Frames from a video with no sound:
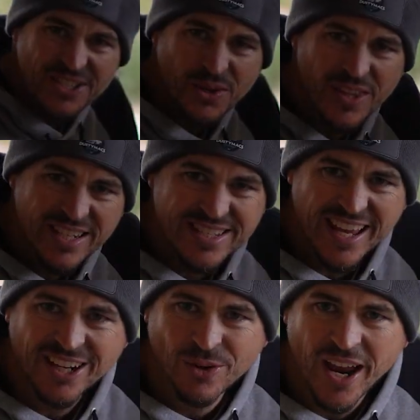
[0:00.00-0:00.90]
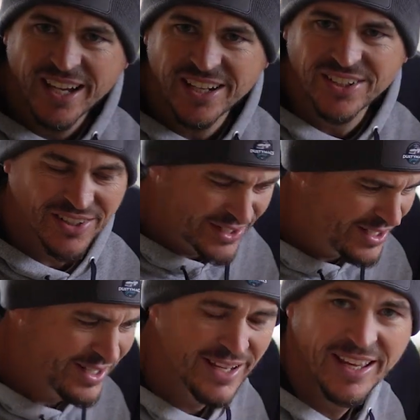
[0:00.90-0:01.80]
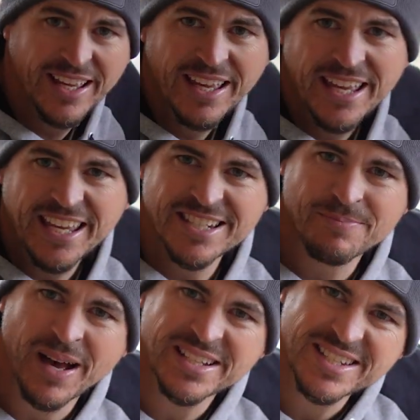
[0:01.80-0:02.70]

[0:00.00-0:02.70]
So this thing right here is my